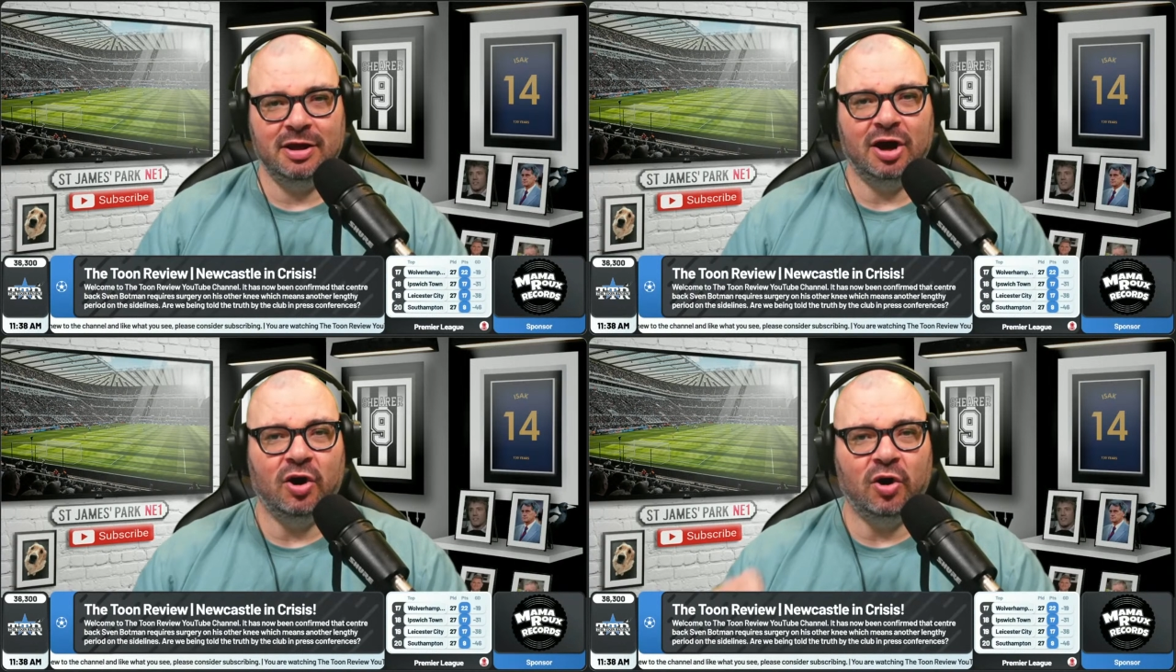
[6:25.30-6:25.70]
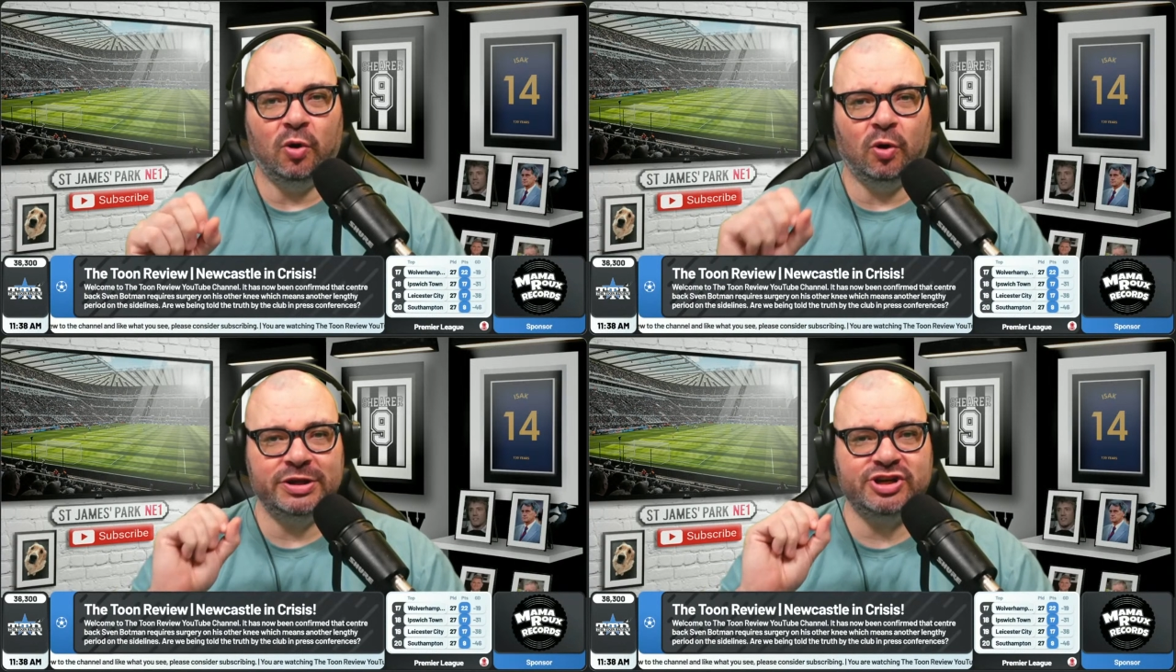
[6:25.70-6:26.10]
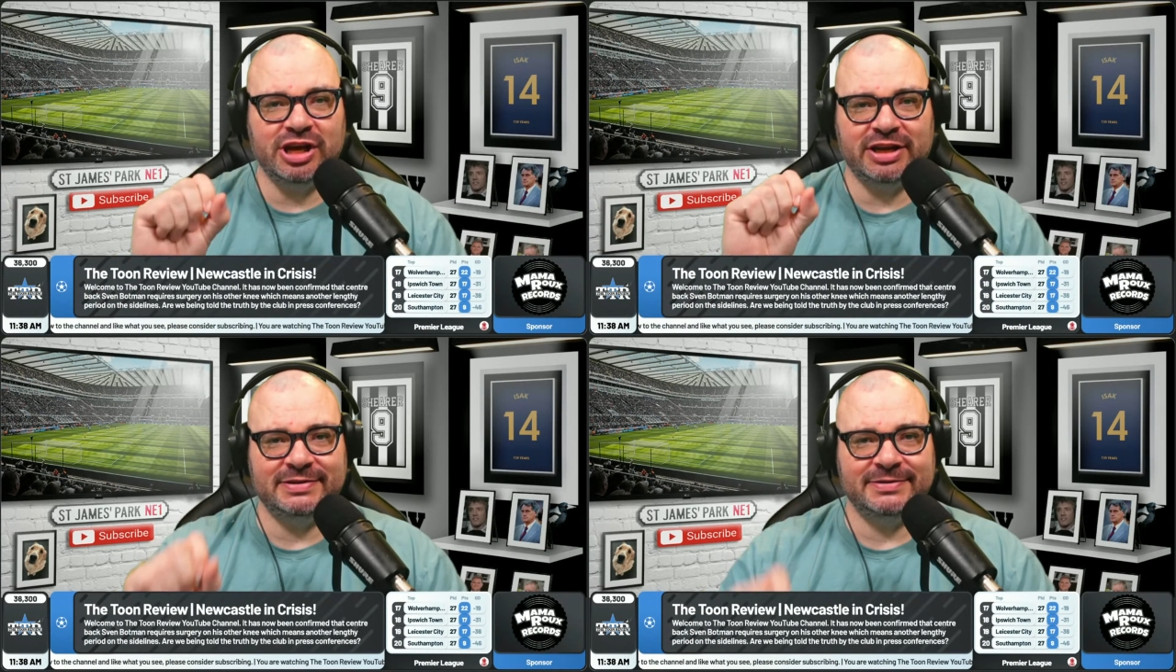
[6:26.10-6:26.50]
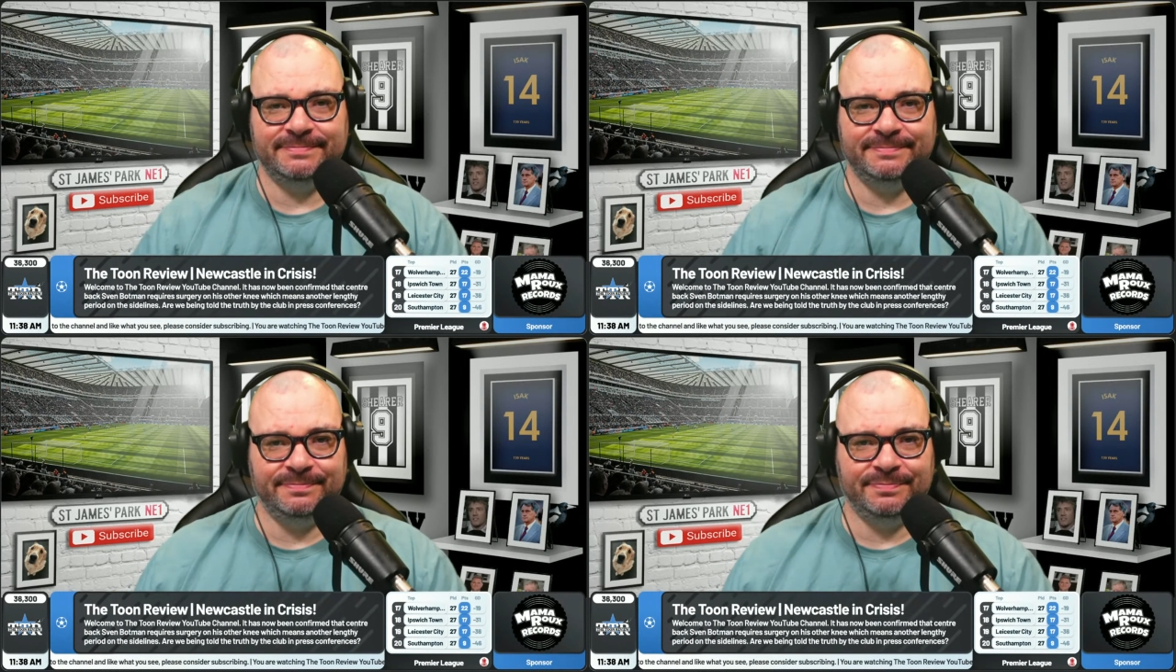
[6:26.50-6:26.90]
Holy shit.
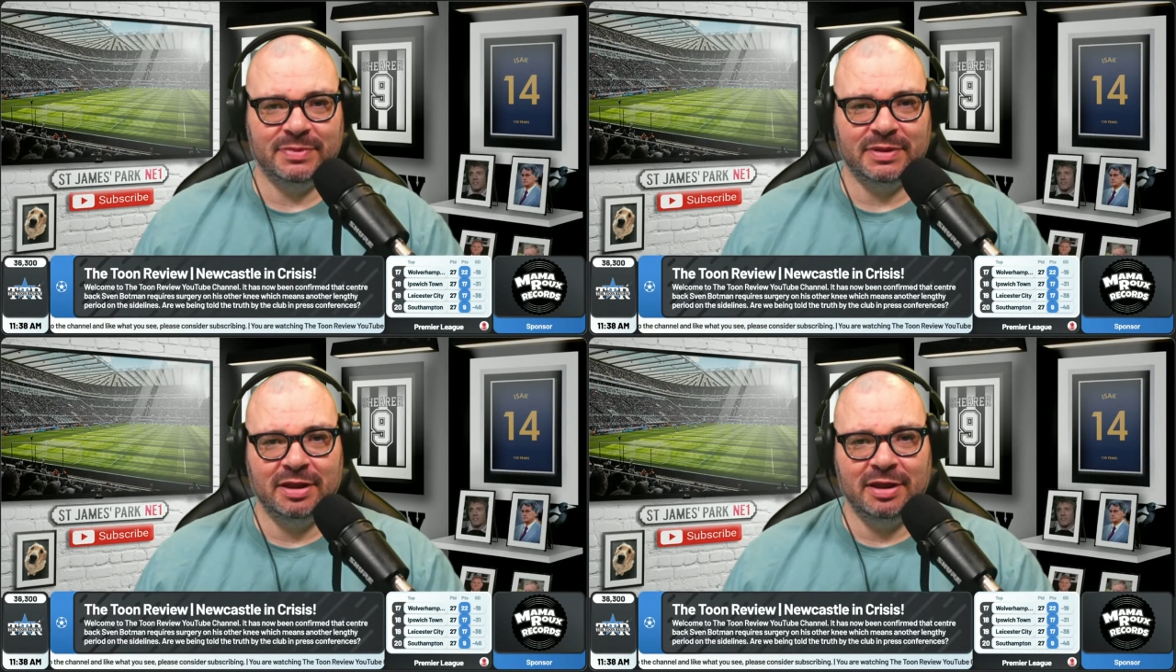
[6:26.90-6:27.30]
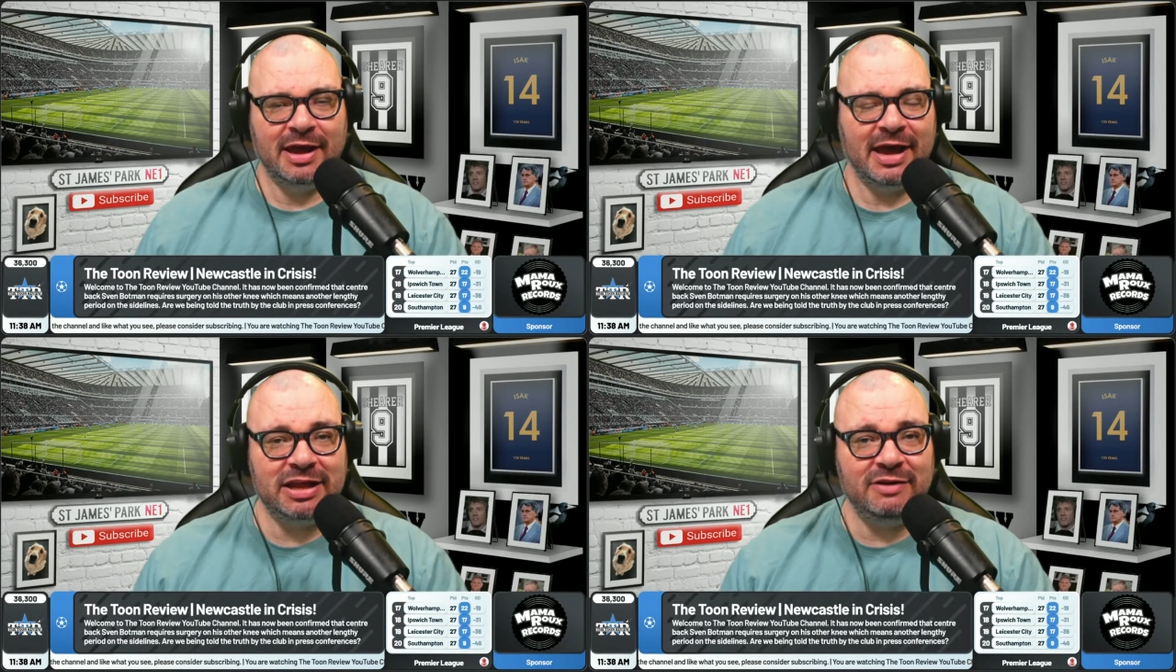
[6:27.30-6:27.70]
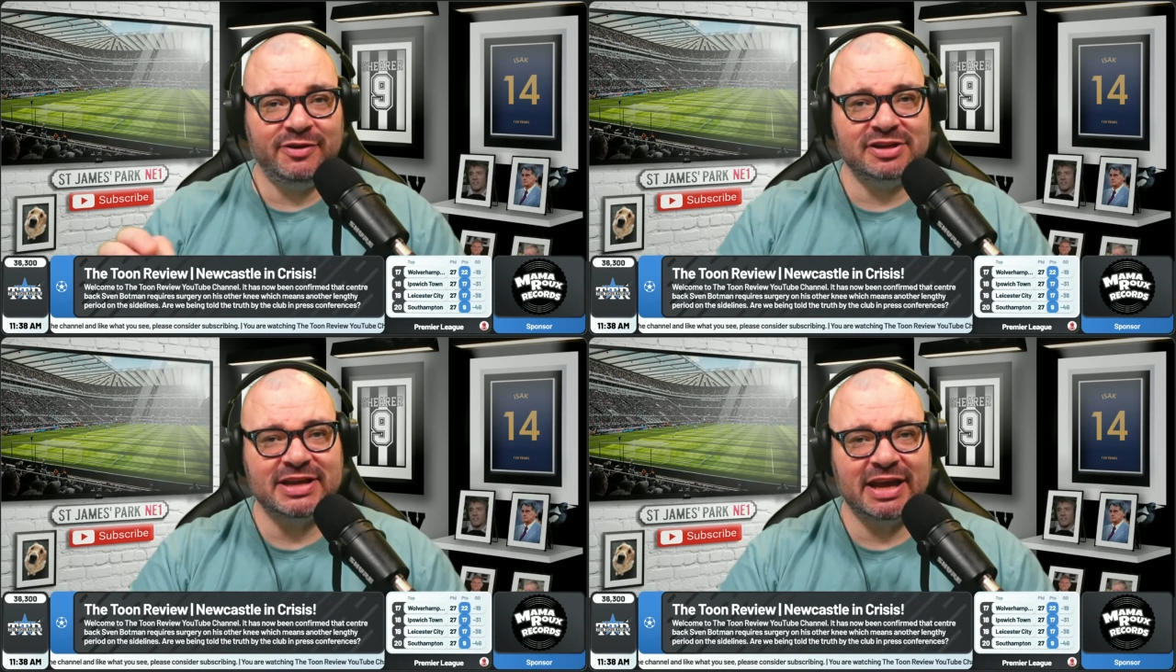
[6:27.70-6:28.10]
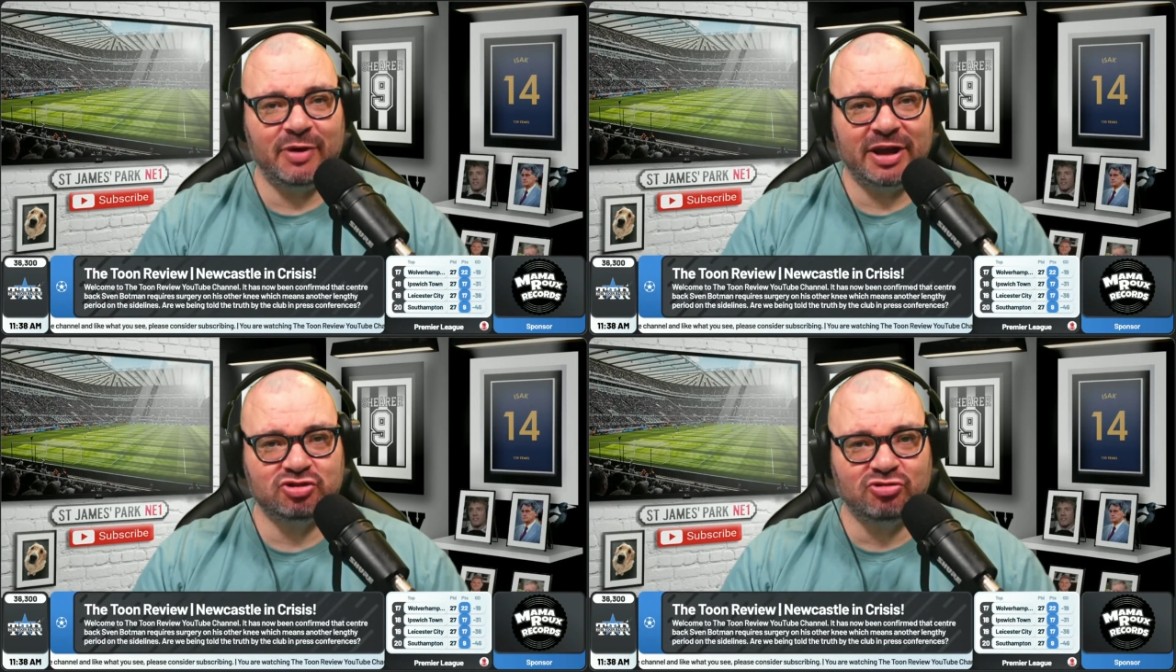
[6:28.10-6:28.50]
Eddie feels like
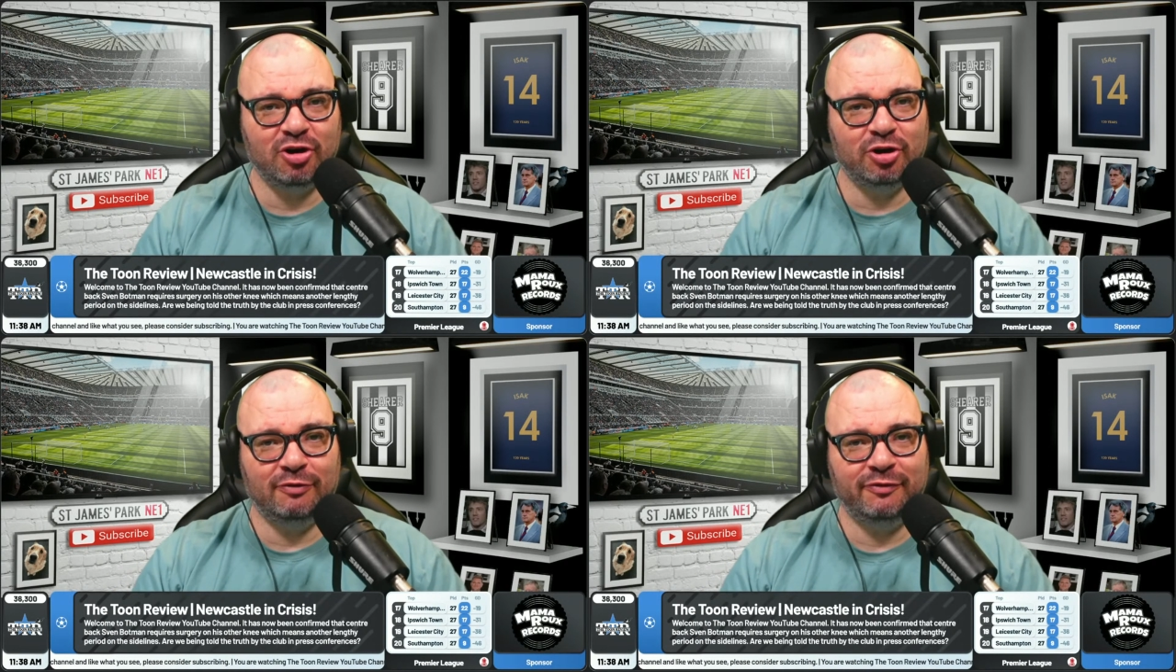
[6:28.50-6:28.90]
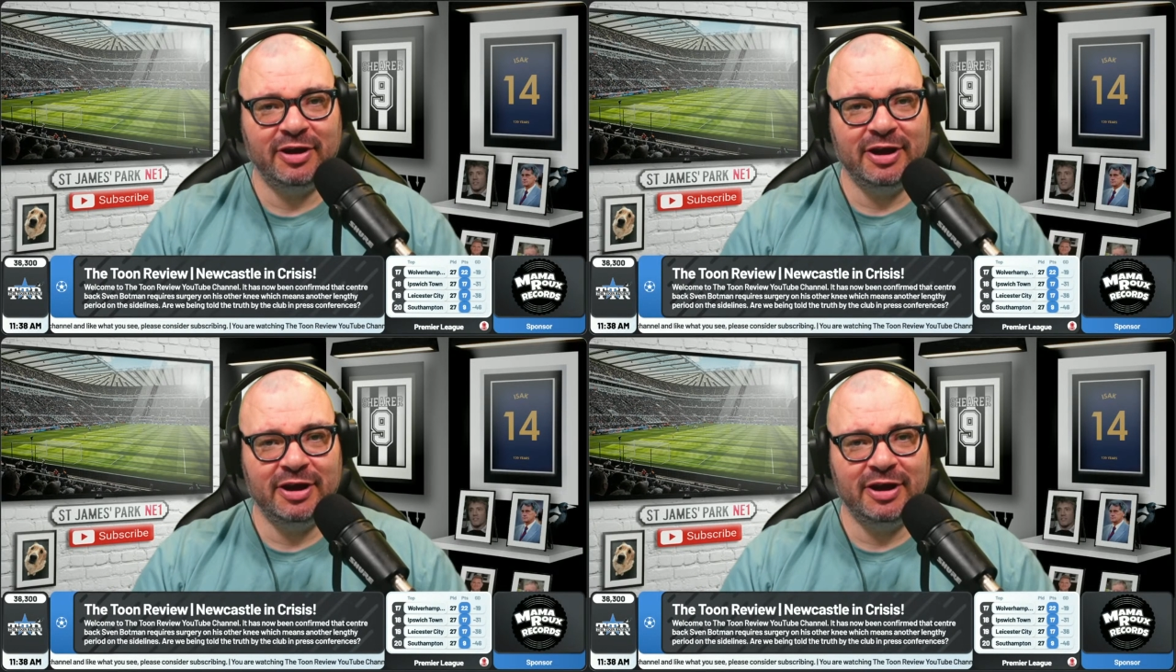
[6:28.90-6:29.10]
we're strong enough